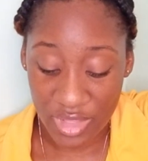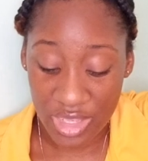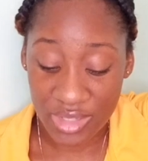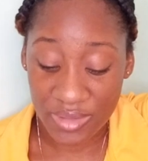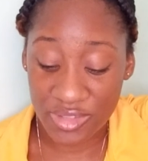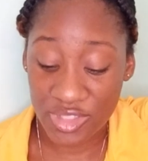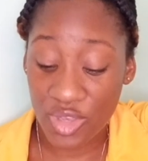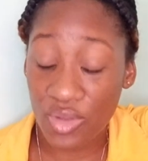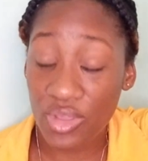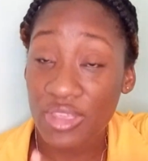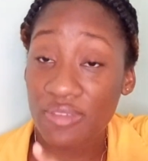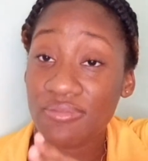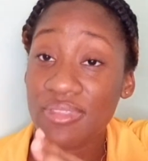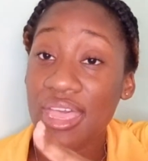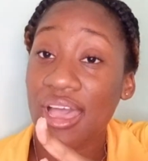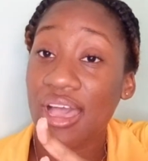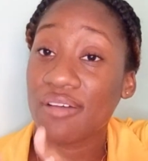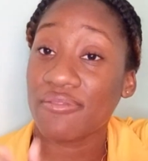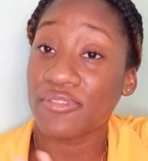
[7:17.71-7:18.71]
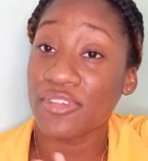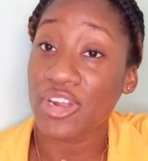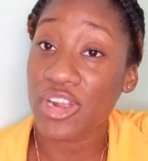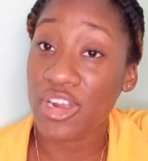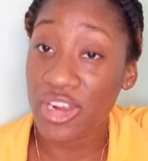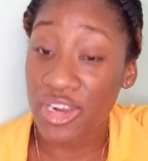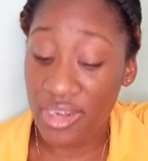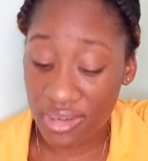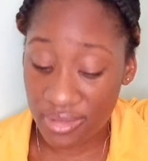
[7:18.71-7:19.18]
So if they have
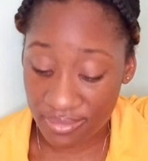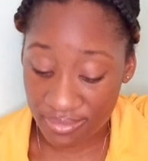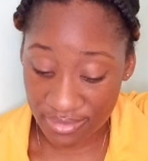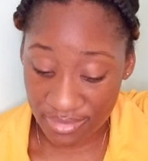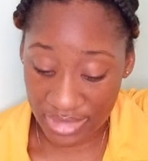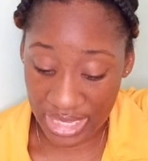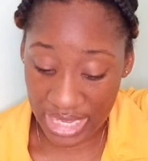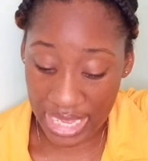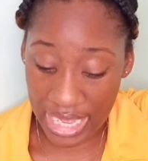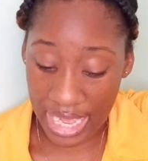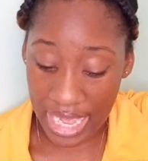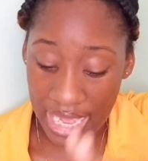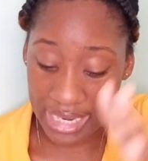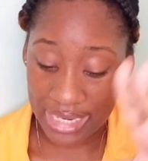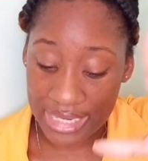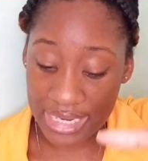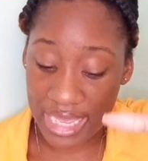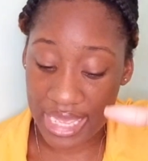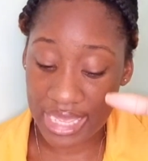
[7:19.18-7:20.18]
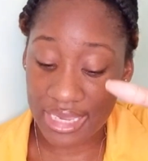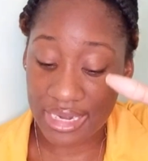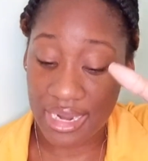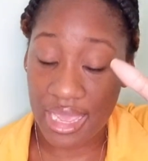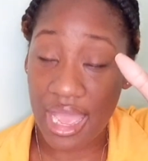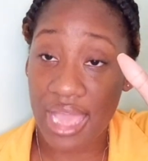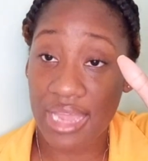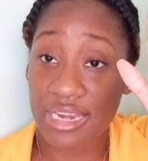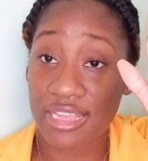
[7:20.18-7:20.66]
GERD and
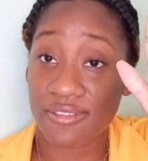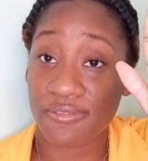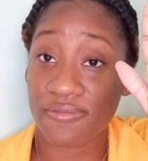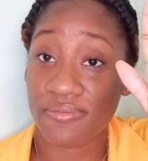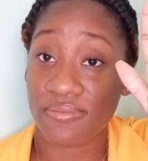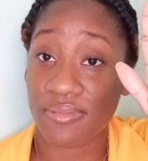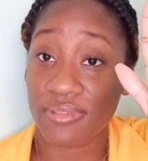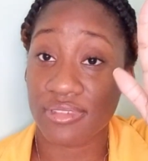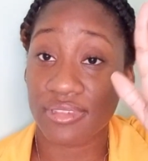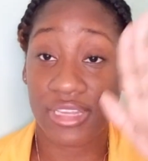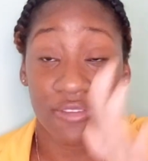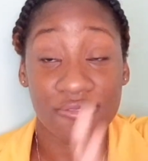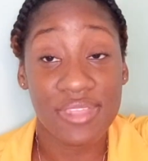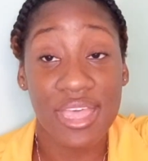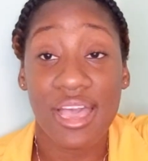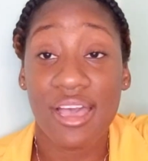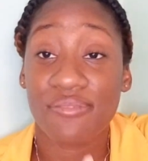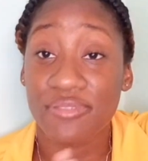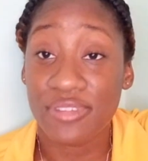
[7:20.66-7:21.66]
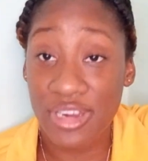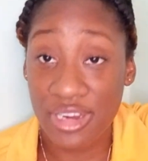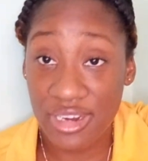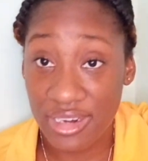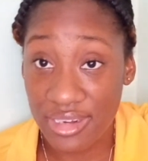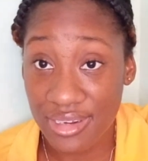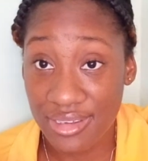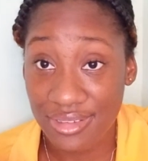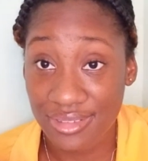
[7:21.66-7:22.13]
if they have
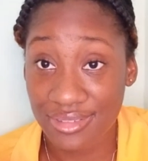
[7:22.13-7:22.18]
GERD